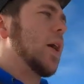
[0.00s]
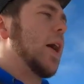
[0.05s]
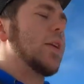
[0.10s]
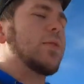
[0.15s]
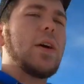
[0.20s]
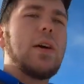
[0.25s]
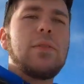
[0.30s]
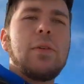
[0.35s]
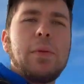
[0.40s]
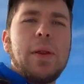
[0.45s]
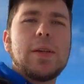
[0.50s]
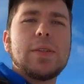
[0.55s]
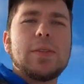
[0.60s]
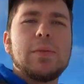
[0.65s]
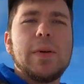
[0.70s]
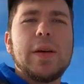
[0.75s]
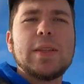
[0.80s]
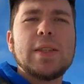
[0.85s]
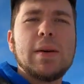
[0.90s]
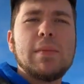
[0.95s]
I drive up next
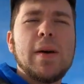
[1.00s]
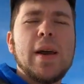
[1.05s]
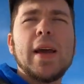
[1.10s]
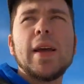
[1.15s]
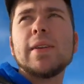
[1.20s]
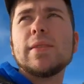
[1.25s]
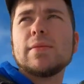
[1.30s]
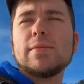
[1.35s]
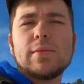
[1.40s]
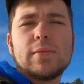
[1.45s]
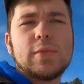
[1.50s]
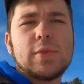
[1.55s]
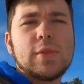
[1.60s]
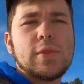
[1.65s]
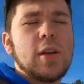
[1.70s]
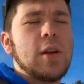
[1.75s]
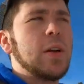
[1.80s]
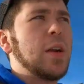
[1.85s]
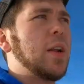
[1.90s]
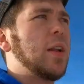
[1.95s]
to my semi and
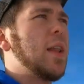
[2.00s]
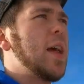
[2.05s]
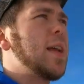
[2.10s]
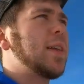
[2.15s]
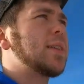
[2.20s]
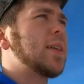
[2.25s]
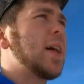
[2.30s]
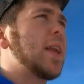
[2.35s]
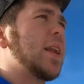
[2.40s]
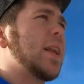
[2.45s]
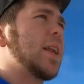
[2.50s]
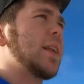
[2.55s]
turn the lights on,